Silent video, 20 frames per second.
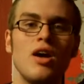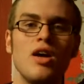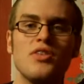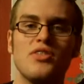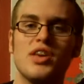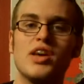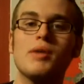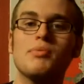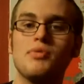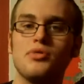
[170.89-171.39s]

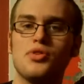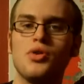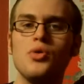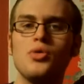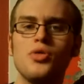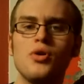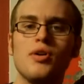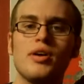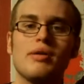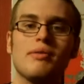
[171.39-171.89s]
staying up to
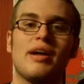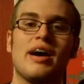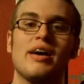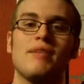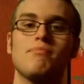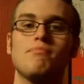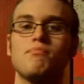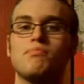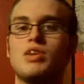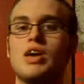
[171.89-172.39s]
2:30 at
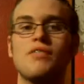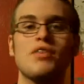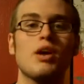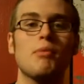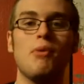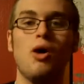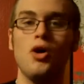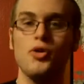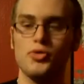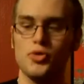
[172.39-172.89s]
night, giving
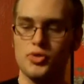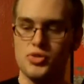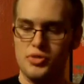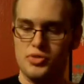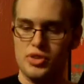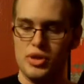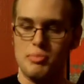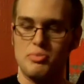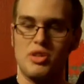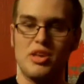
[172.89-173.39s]
up all sorts of
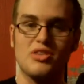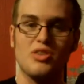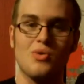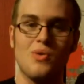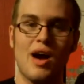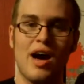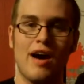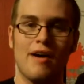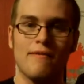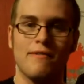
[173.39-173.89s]
sleep that you
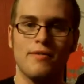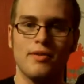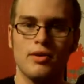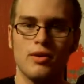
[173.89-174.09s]
have.